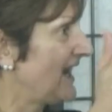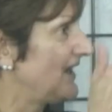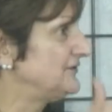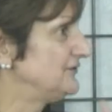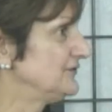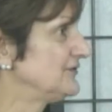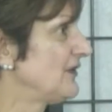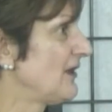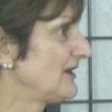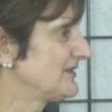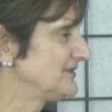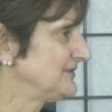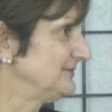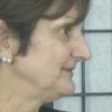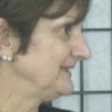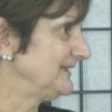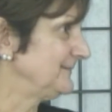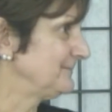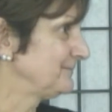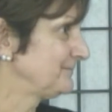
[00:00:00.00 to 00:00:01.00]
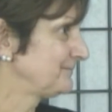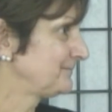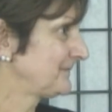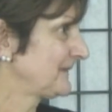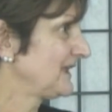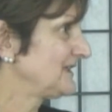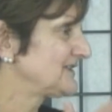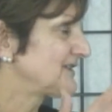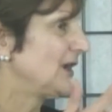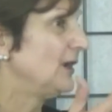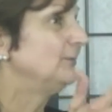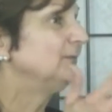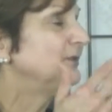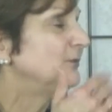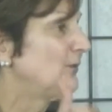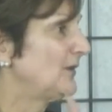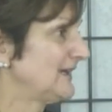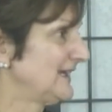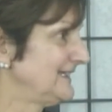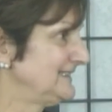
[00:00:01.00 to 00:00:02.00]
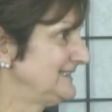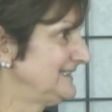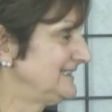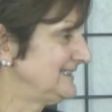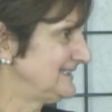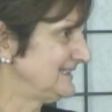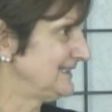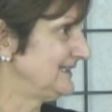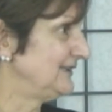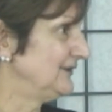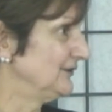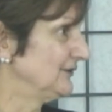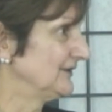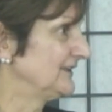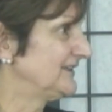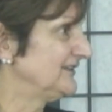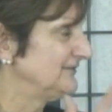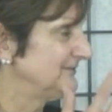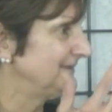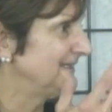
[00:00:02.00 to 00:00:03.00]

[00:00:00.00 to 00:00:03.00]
you talk to me. Tell me what I need to hear. Give me